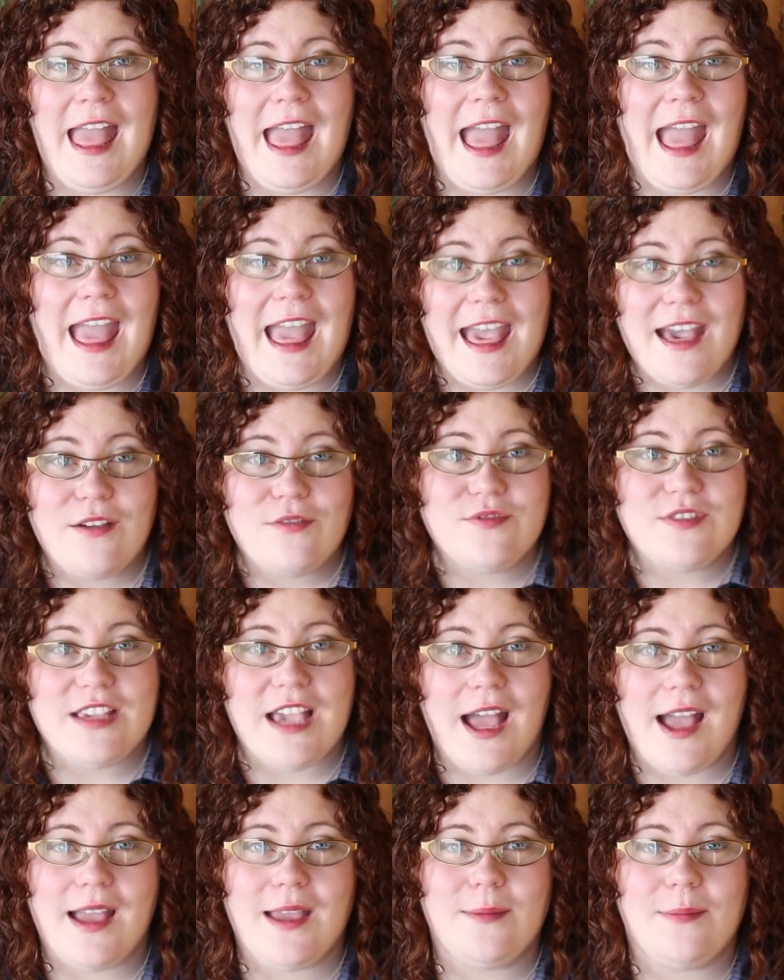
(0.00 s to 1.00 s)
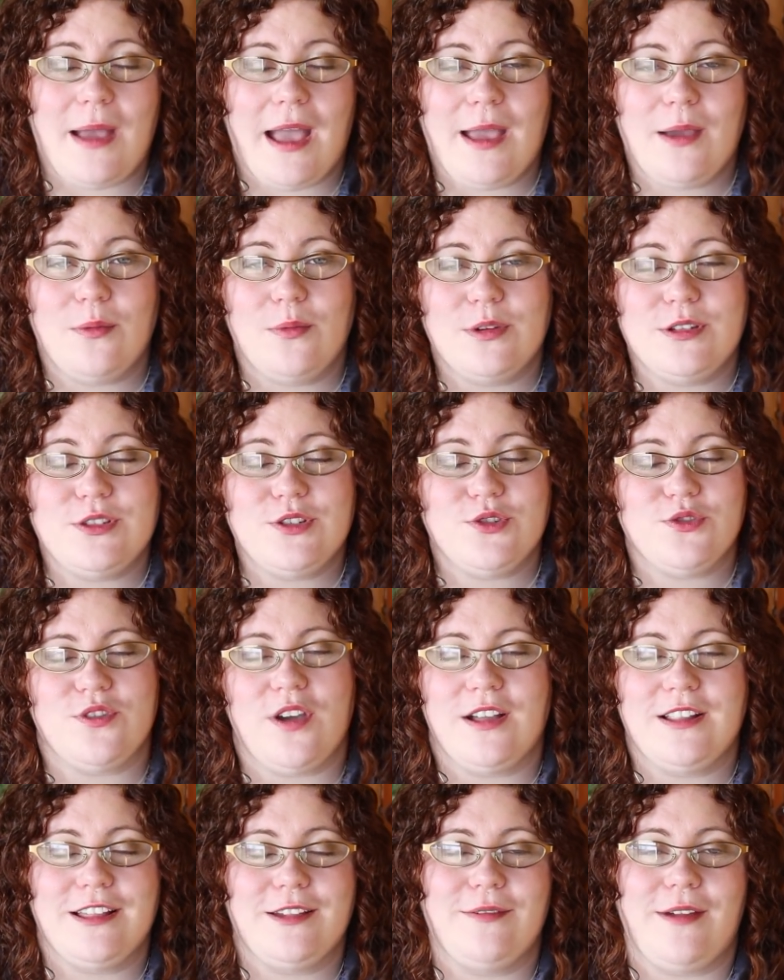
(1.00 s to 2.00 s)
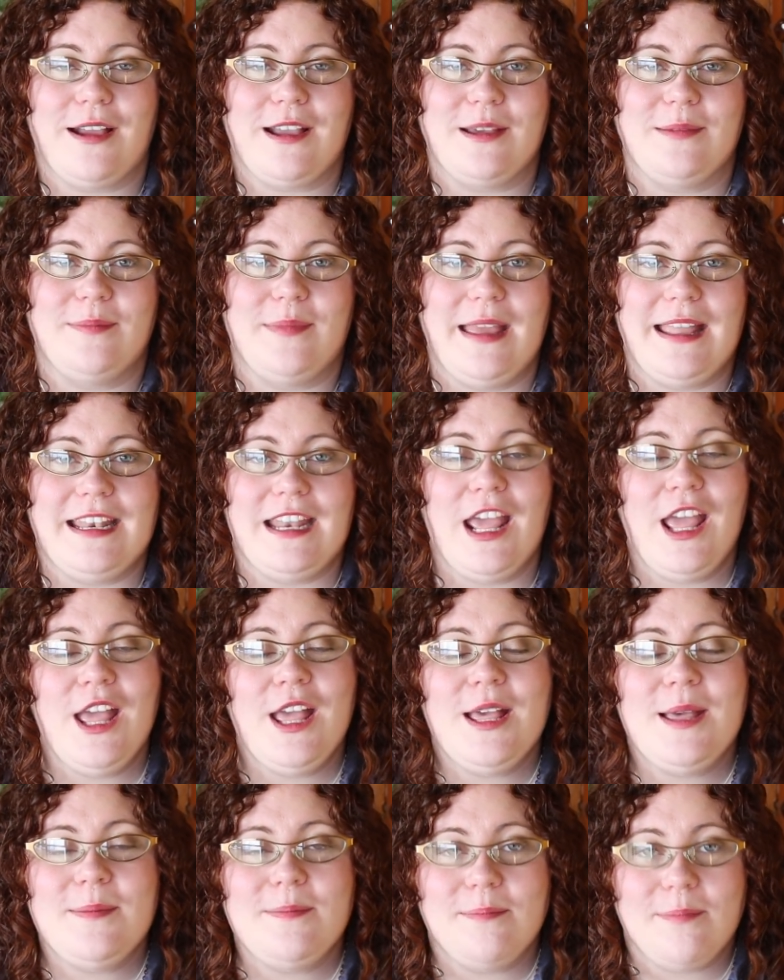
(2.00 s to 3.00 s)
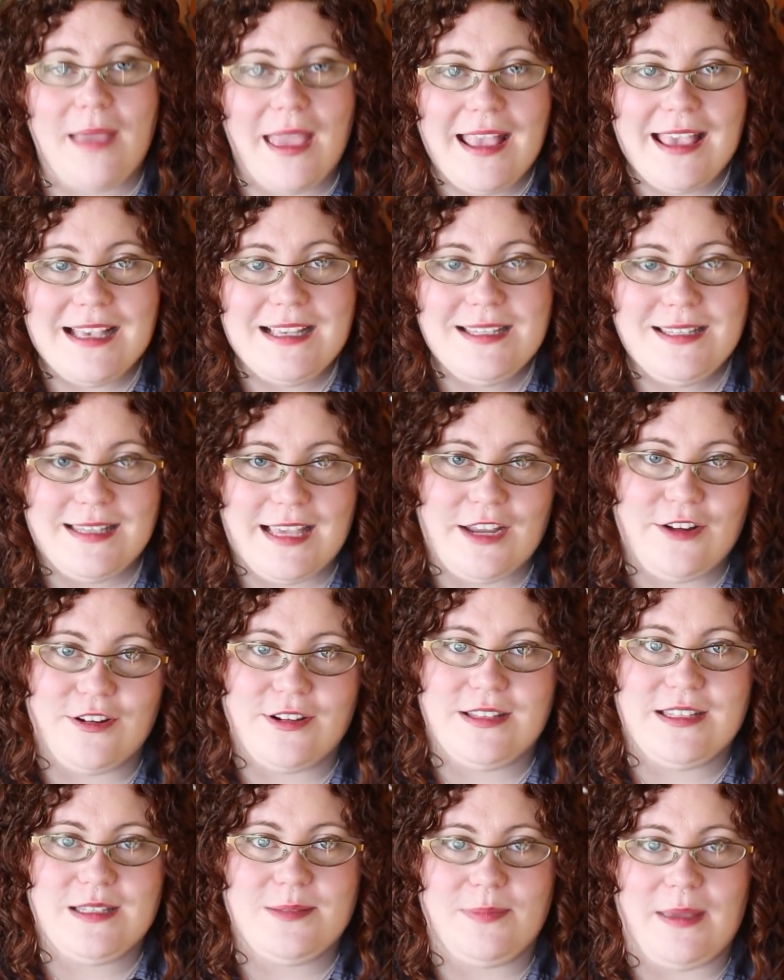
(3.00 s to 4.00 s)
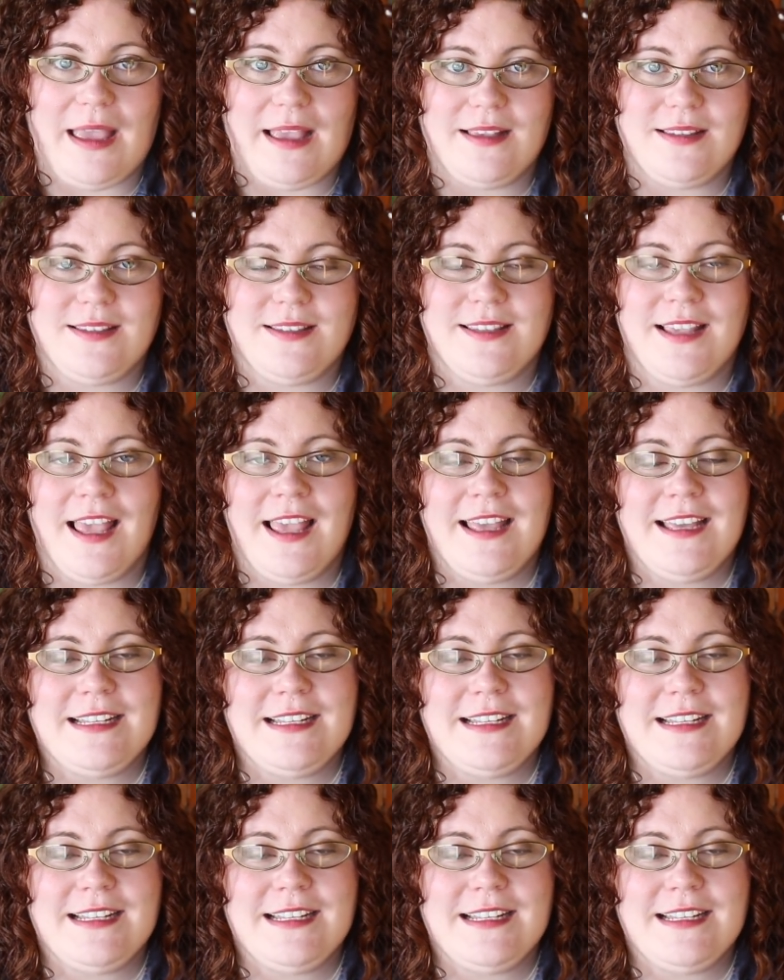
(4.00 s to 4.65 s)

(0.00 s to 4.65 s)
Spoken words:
have time, I would strongly recommend making sacred space,